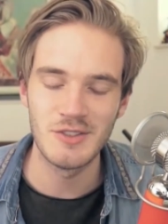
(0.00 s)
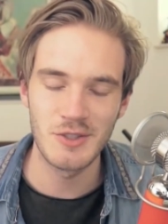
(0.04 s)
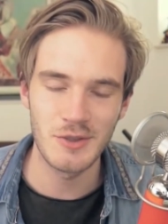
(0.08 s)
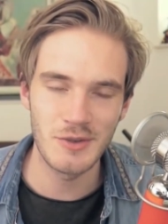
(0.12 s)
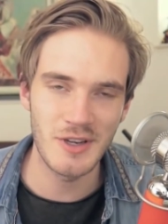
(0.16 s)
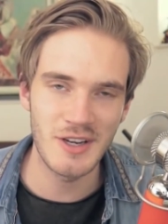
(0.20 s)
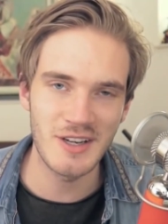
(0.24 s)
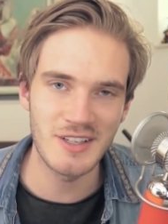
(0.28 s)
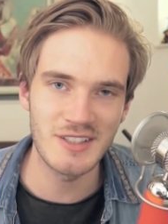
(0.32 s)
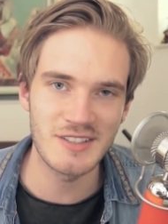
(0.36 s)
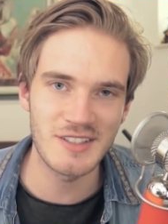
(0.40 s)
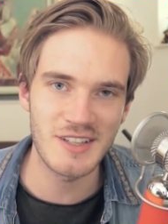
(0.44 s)
Two
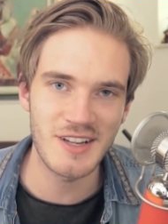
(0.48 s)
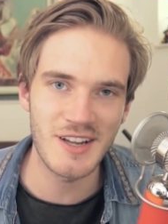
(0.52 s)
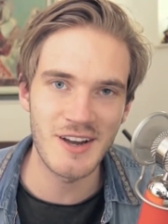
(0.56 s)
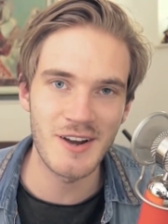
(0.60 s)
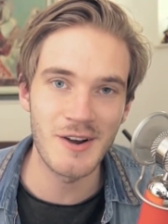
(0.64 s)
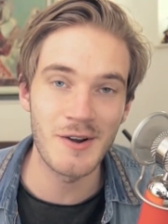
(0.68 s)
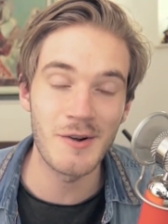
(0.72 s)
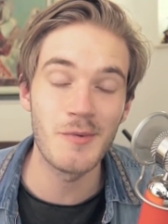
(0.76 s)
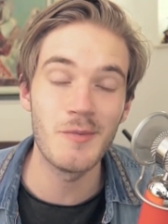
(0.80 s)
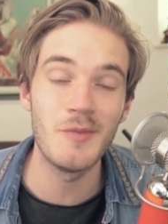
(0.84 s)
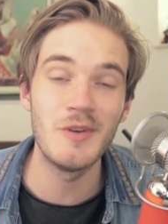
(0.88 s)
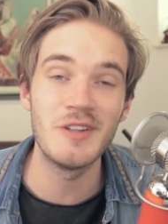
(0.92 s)
years
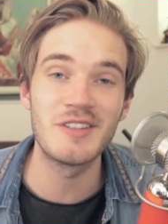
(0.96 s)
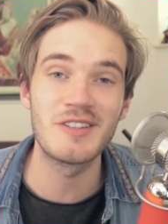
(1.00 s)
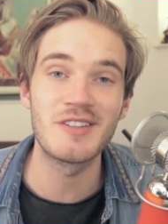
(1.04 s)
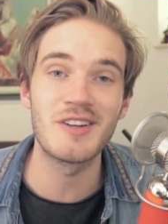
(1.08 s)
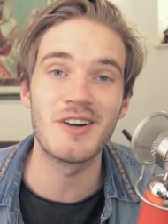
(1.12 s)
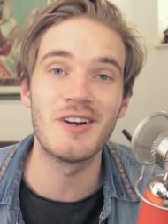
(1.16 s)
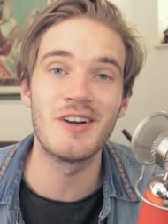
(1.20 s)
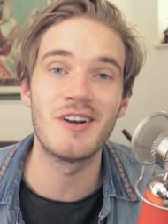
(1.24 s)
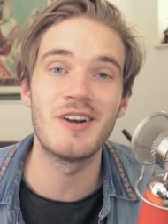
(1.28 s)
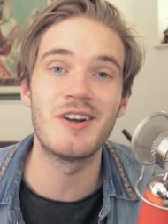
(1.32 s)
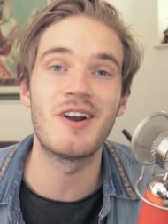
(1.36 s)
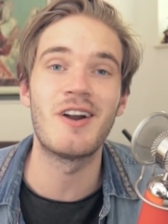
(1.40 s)
ago, we
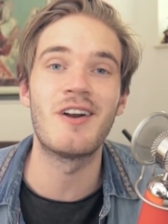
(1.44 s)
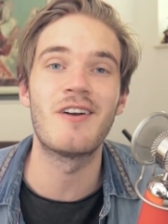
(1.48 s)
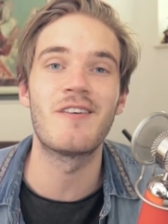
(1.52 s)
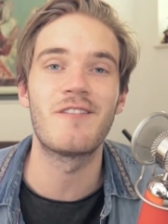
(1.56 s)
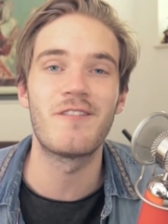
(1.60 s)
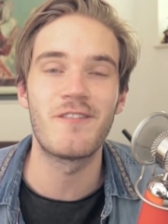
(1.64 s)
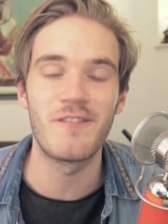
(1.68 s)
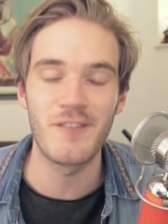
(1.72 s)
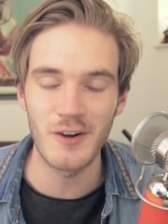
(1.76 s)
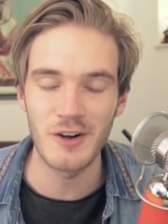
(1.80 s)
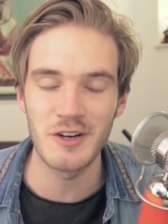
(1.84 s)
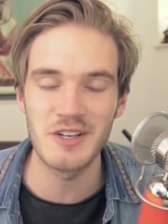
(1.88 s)
started our
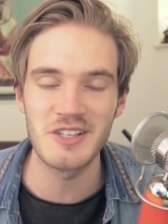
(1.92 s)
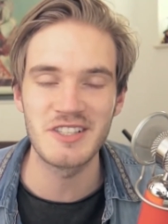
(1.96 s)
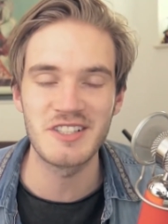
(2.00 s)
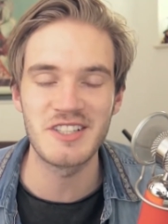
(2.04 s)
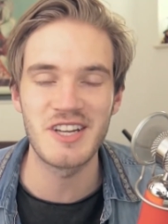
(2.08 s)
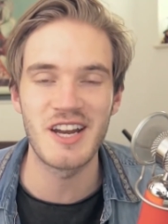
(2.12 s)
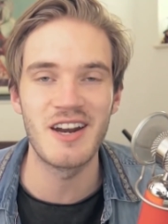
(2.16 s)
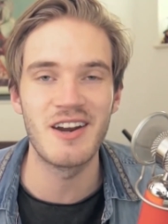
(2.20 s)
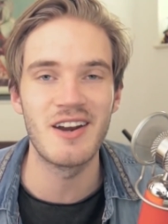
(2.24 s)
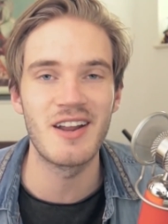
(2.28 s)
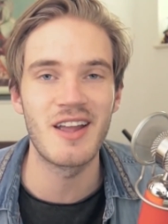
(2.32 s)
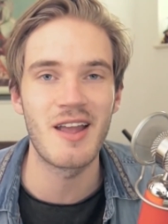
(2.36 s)
first
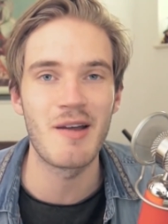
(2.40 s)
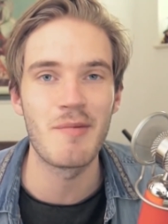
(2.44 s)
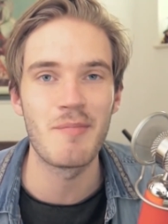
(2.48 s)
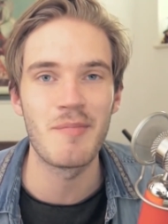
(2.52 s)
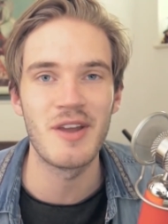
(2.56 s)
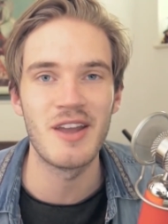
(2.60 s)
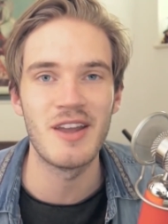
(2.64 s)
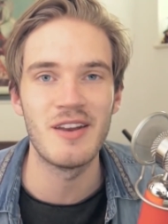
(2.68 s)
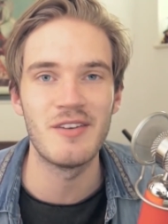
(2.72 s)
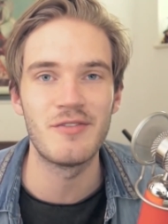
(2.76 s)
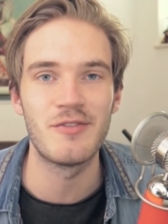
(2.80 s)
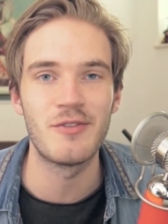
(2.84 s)
charity
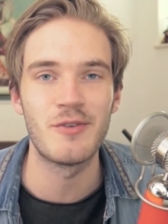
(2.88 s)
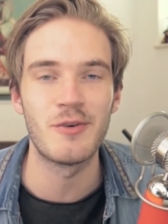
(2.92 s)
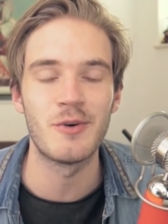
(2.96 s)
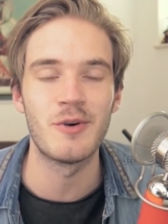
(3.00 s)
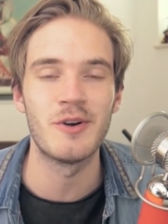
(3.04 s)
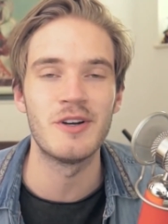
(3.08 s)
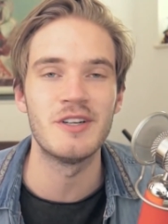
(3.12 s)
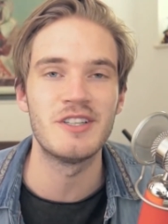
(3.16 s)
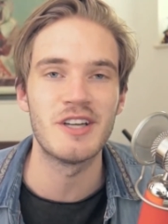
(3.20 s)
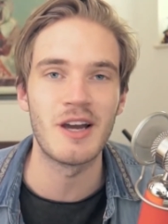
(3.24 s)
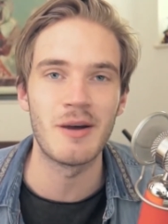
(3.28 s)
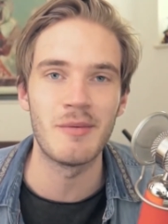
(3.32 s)
campaign
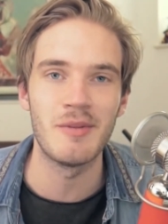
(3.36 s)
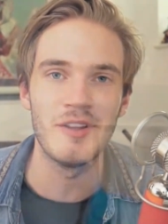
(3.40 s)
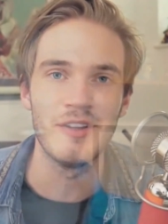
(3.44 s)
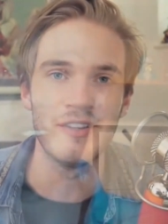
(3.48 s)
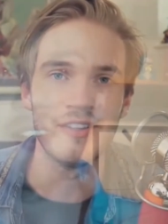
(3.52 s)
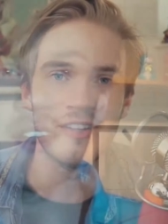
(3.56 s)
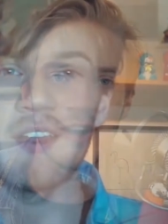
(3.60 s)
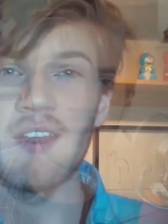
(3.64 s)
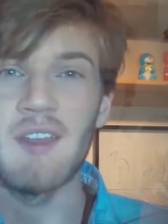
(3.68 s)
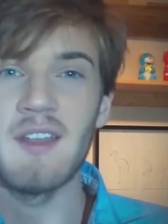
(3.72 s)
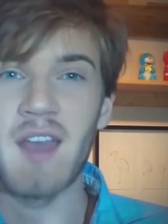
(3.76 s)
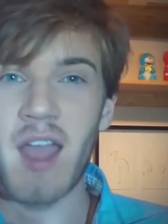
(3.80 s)
for
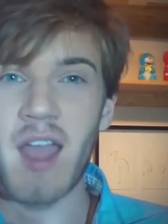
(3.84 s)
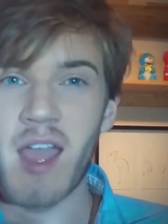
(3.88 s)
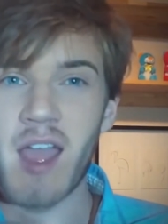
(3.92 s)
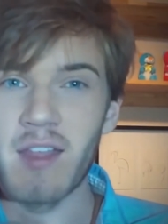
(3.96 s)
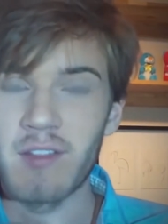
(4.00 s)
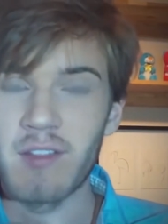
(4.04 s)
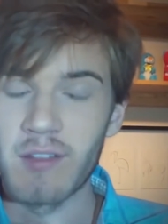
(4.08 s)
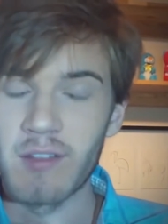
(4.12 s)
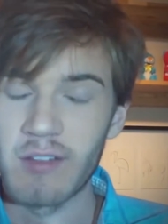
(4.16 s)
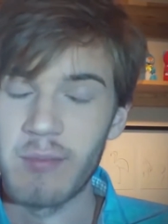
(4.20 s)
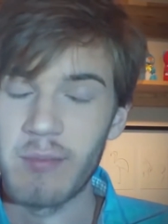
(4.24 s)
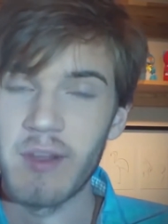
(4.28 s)

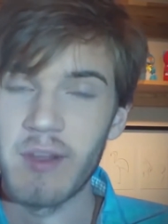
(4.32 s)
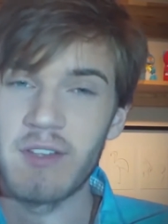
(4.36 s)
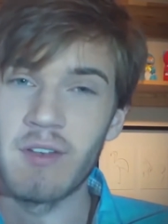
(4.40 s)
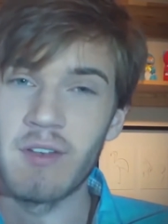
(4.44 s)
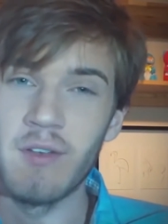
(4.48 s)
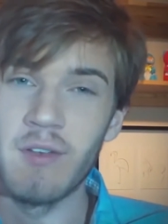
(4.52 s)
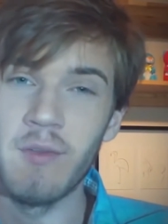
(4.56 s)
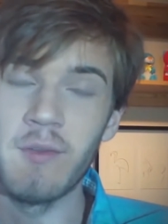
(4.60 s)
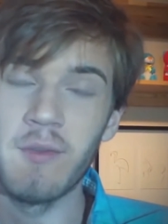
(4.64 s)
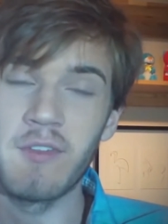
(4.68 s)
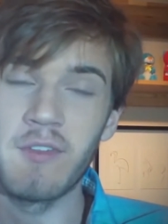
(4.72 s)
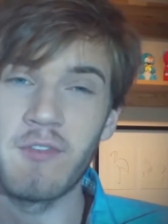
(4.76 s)
WWF.
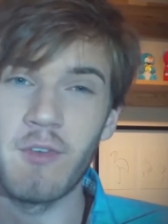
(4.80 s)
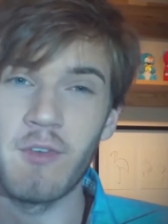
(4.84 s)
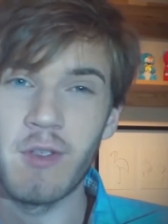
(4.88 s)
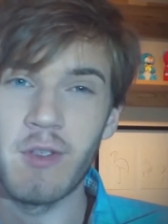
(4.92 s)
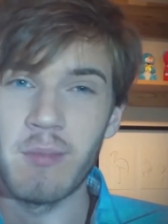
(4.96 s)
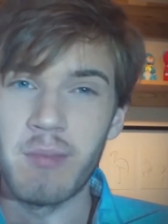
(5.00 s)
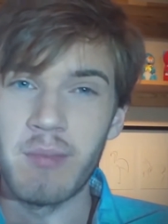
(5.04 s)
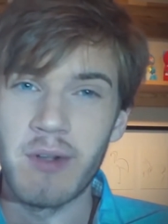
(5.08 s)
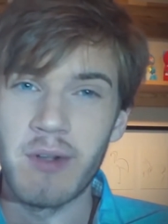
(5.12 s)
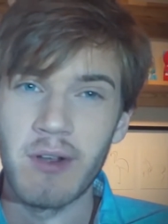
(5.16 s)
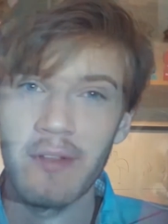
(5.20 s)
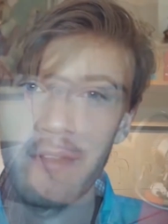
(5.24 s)

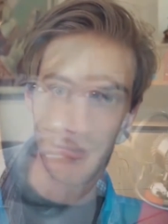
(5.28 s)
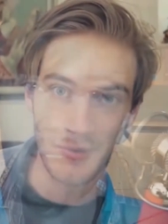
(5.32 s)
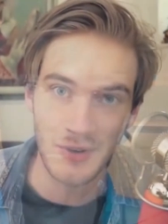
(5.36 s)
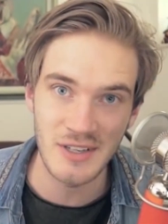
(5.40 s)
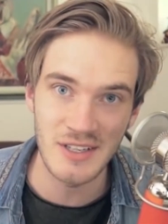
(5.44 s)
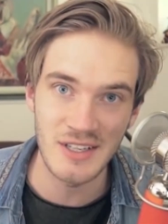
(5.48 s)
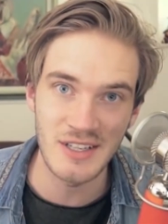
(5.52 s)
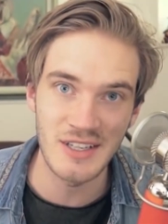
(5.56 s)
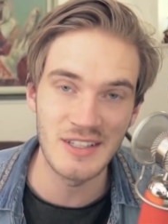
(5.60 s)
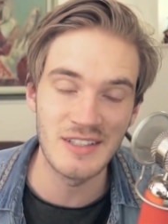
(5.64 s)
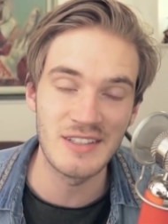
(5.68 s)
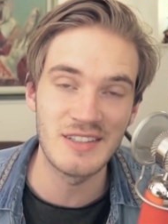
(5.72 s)
After that, we
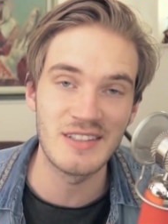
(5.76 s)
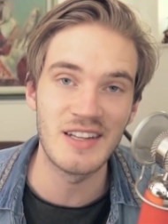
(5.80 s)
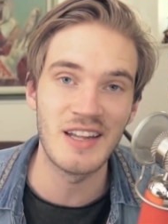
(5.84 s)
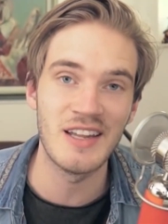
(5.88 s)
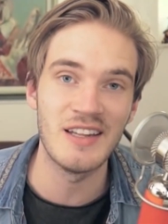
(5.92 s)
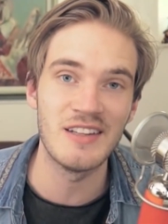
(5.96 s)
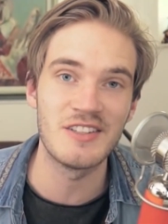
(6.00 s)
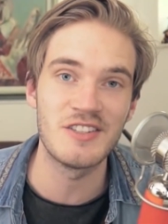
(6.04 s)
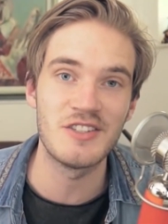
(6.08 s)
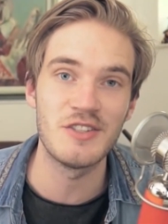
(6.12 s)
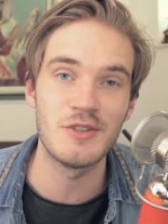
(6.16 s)
did St.